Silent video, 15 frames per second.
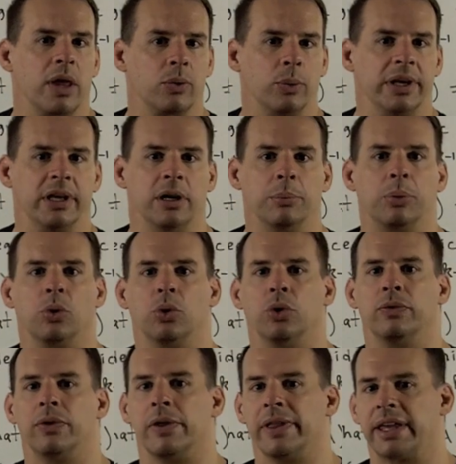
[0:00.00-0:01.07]
whether we can
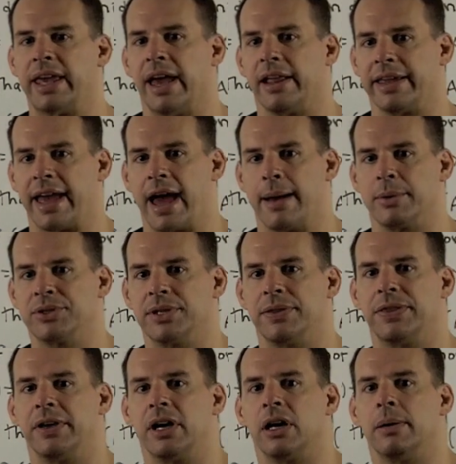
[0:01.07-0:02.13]
improve on the
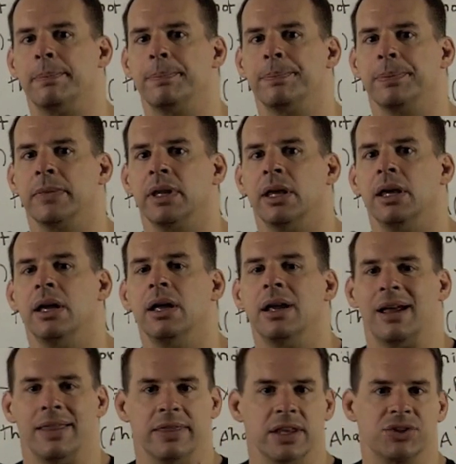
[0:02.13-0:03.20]
Cayley-Hamilton theorem.
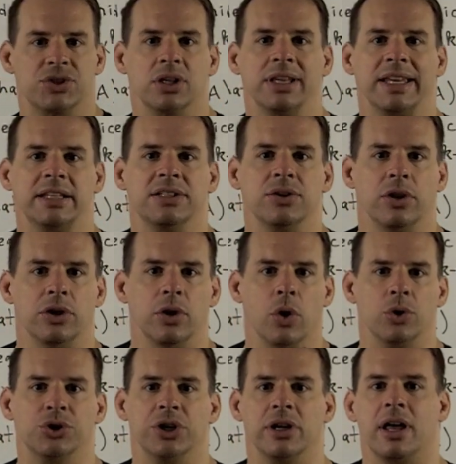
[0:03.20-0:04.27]
This will lead to the
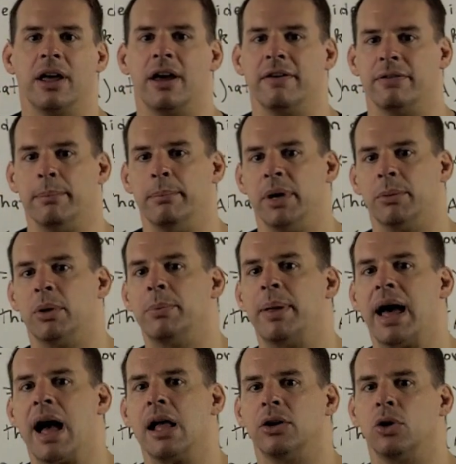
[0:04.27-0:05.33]
notion of a minimal
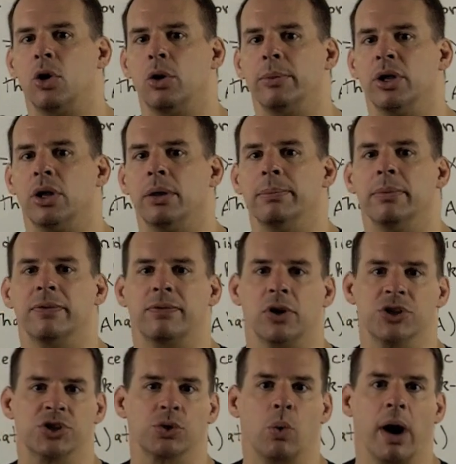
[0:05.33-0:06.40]
polynomial
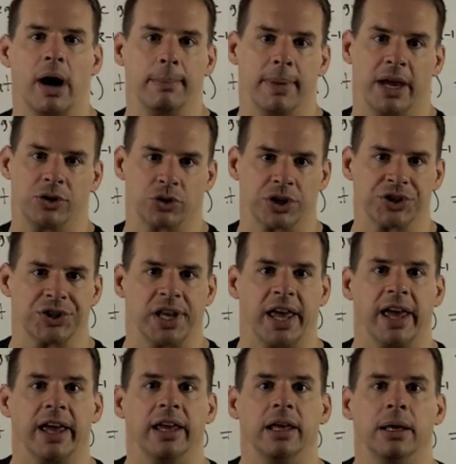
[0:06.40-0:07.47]
for a square matrix
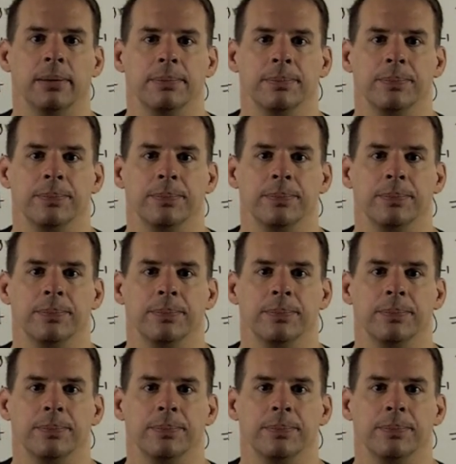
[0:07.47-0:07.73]
A.